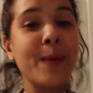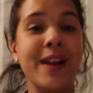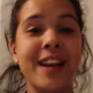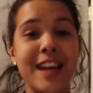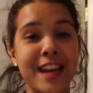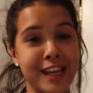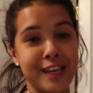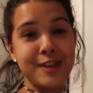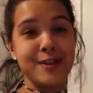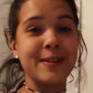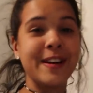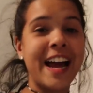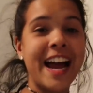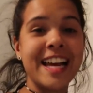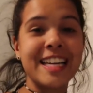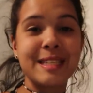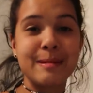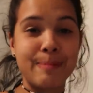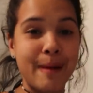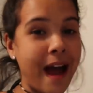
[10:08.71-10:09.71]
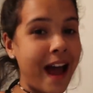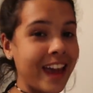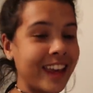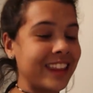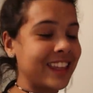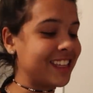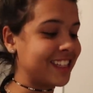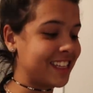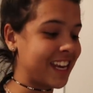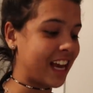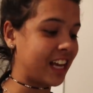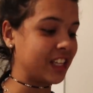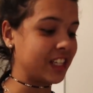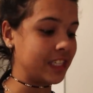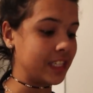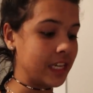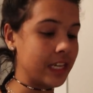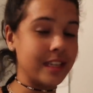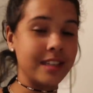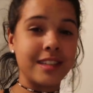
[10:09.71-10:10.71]
when you guys buy these
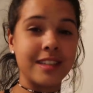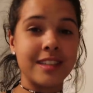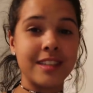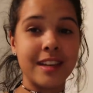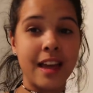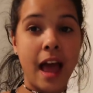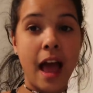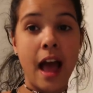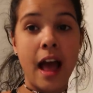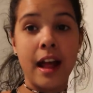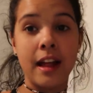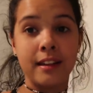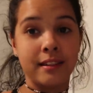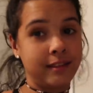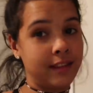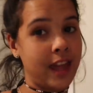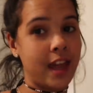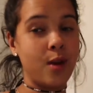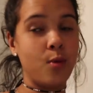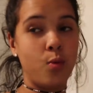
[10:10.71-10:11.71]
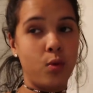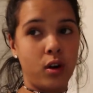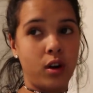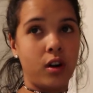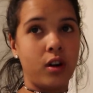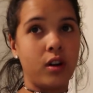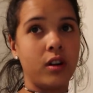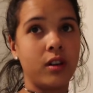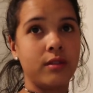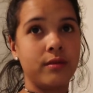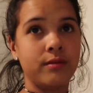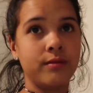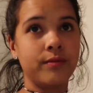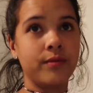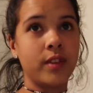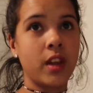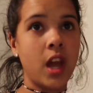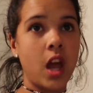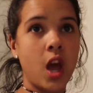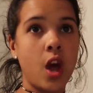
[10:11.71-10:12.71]
necklaces, they were,
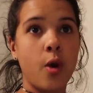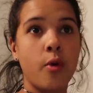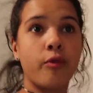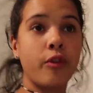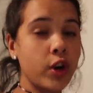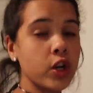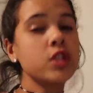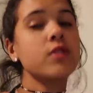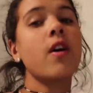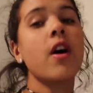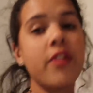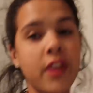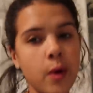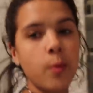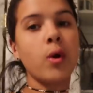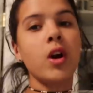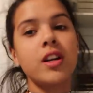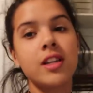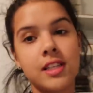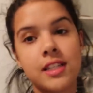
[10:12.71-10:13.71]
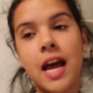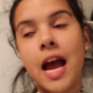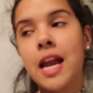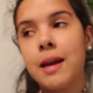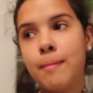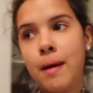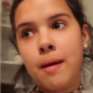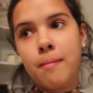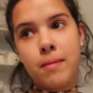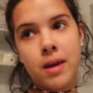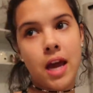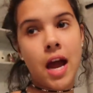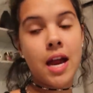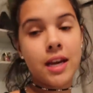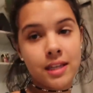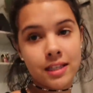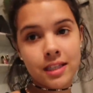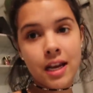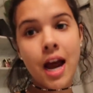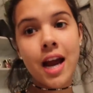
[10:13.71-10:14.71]
first of all, they were designed by me. I
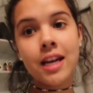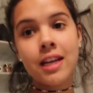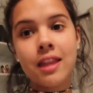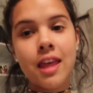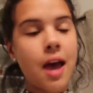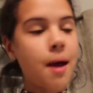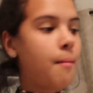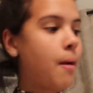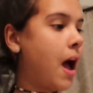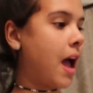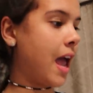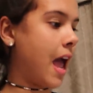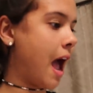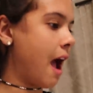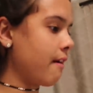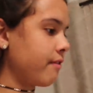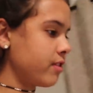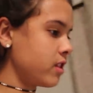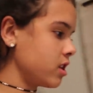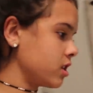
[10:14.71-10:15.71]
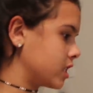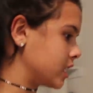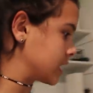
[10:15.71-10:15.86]
designed them. I have the